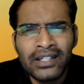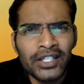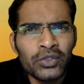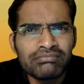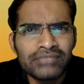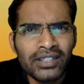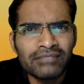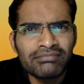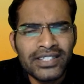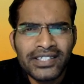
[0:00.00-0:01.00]

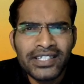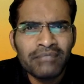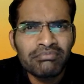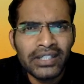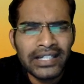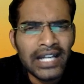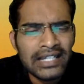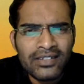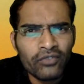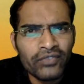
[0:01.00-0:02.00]
a
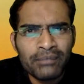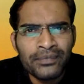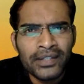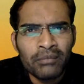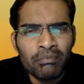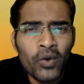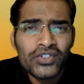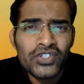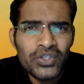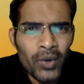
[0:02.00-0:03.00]
regards of a
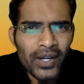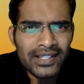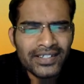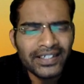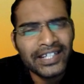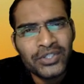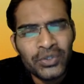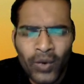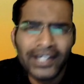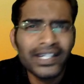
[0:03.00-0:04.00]
positive or else a negative,
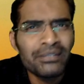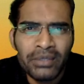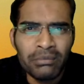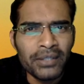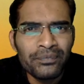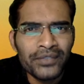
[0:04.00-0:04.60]
what it may be.